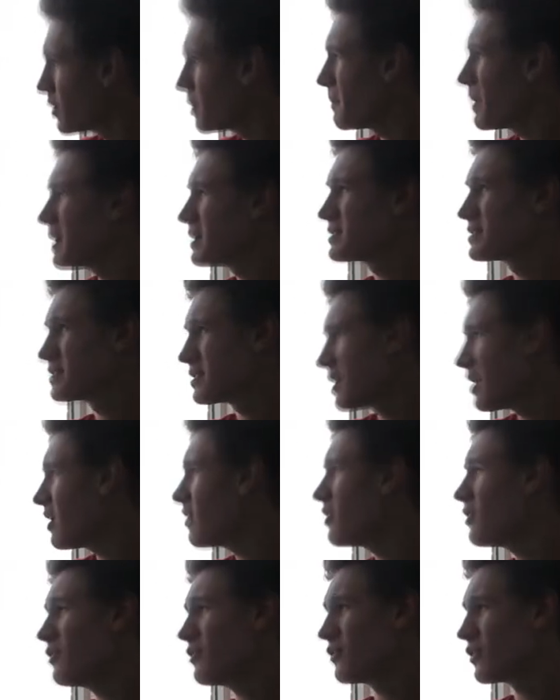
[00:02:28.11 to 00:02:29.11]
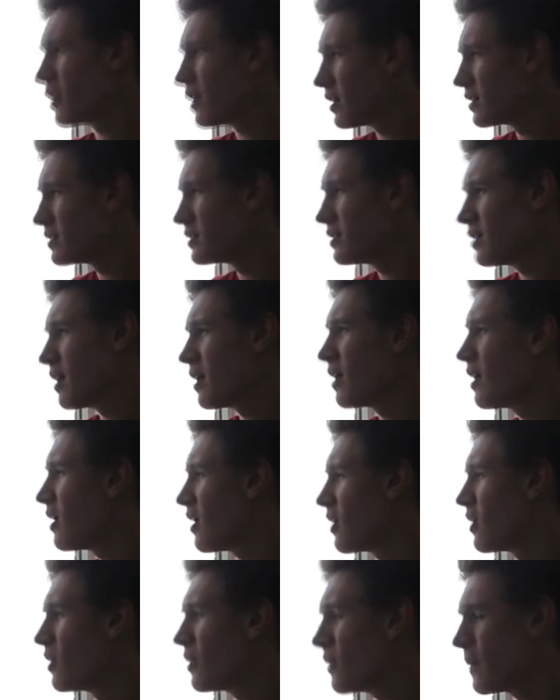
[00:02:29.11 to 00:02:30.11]
for myself right
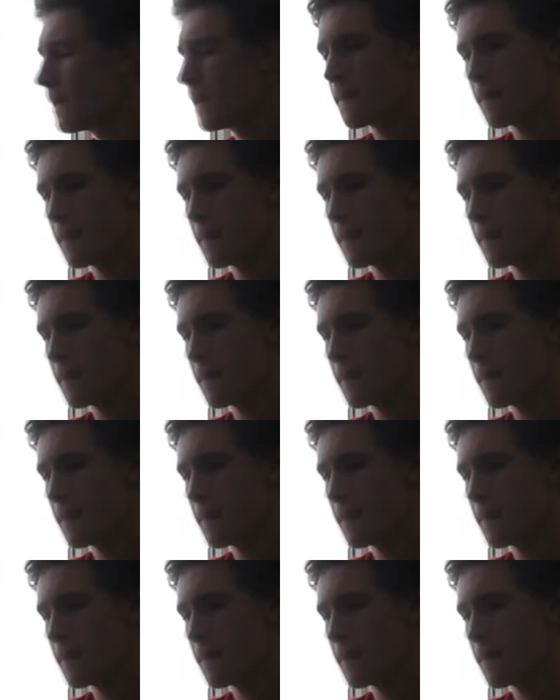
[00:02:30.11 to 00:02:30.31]
now.